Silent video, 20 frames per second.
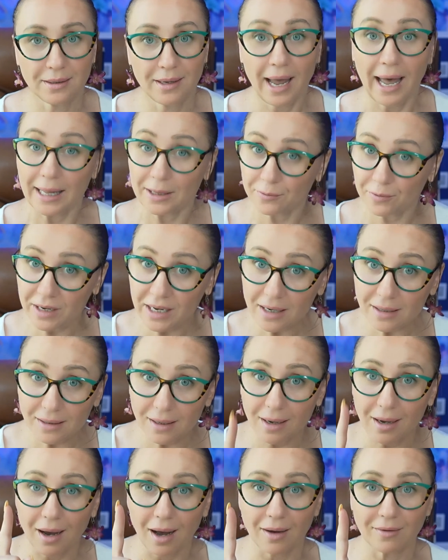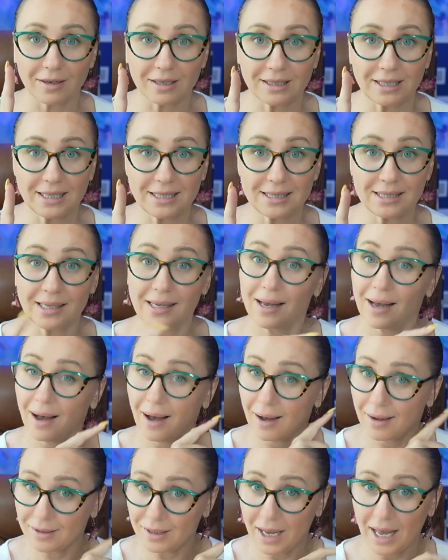And we're going to cover this
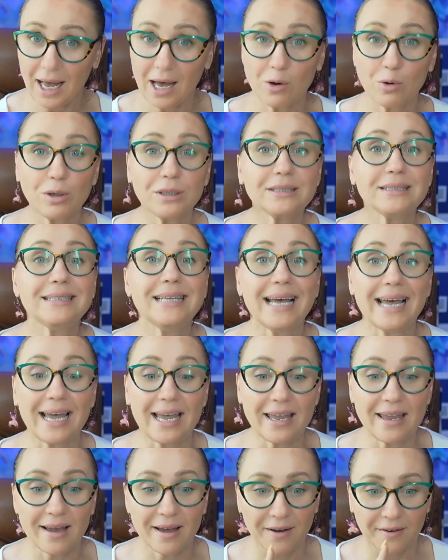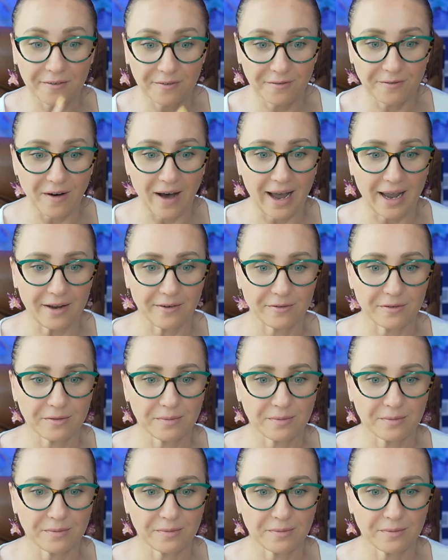on our day 5.